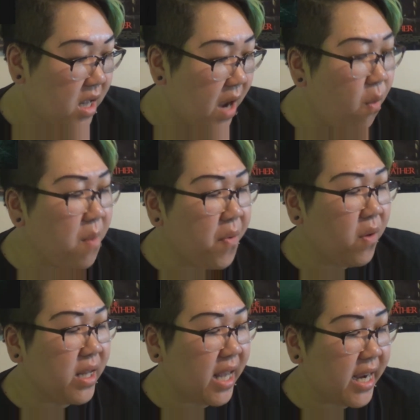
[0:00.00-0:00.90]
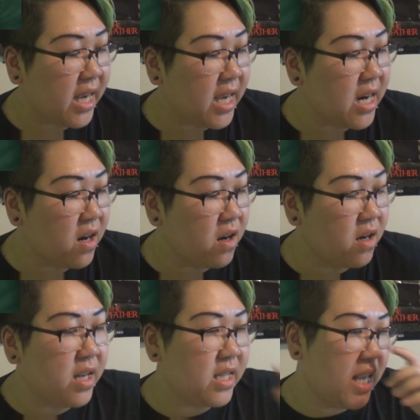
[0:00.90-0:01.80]
At one point, like, here,
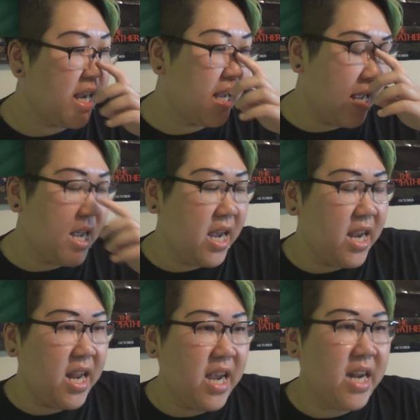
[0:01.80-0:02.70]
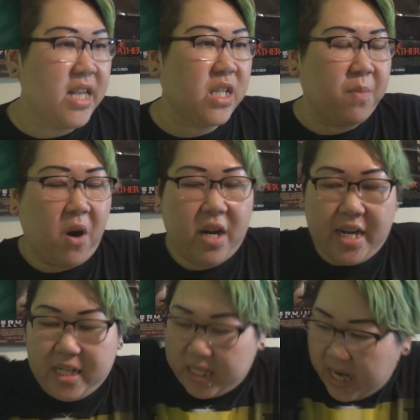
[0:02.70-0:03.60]
it's like, it is smart,
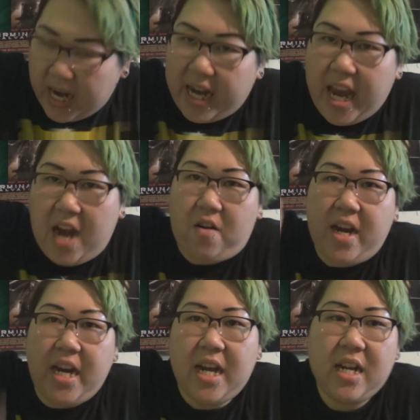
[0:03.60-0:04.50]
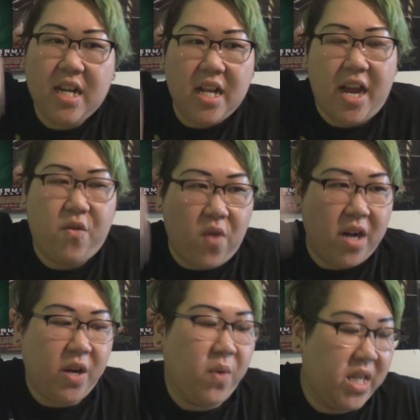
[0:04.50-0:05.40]
he is kind of carrying it and
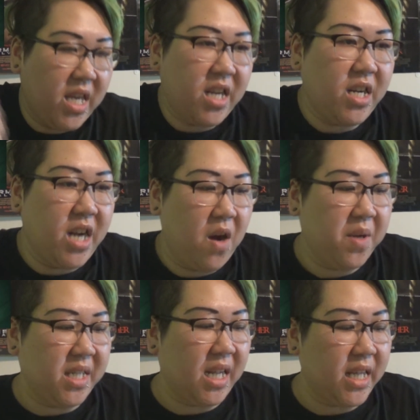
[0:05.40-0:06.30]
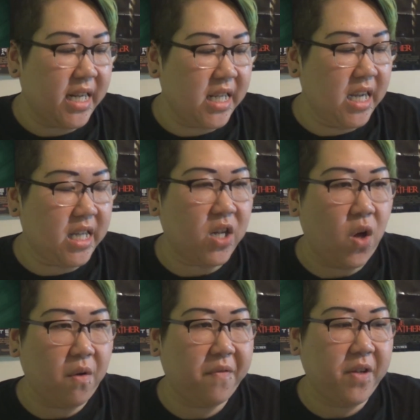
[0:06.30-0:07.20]
running with it, it's not like the
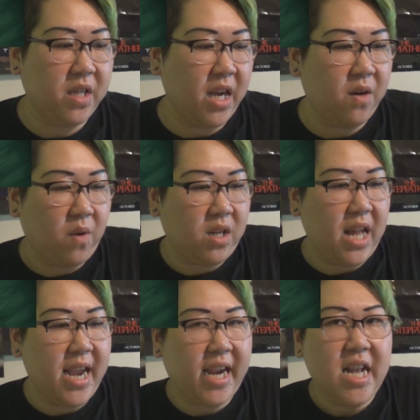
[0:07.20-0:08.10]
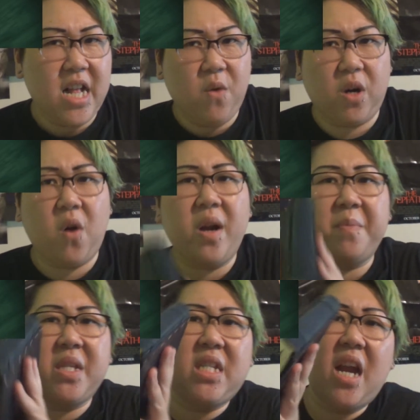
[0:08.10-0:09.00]
Cloverfield thing where, like, we're going up
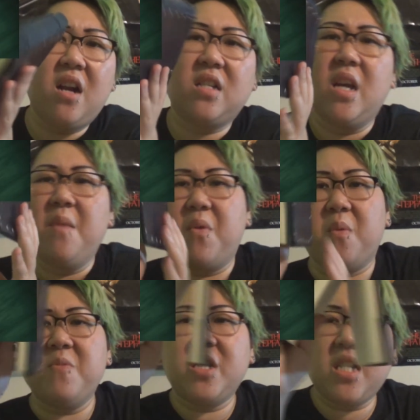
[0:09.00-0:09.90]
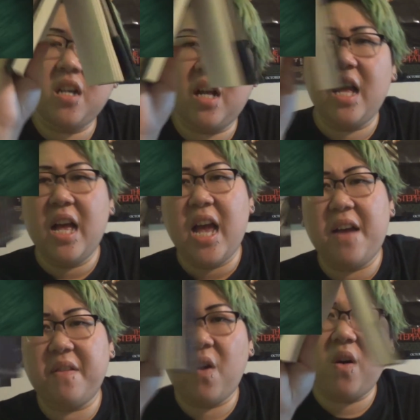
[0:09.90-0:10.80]
the stairs, but we still
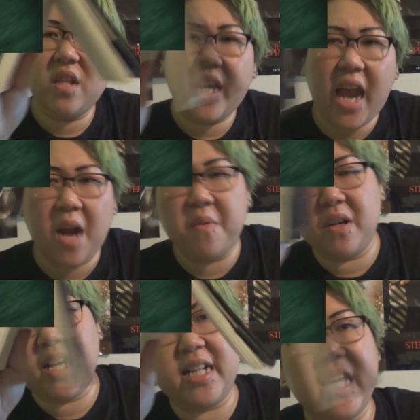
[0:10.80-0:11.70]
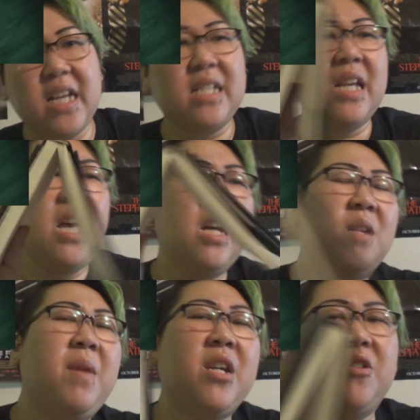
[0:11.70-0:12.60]
have to hold the camera like this to make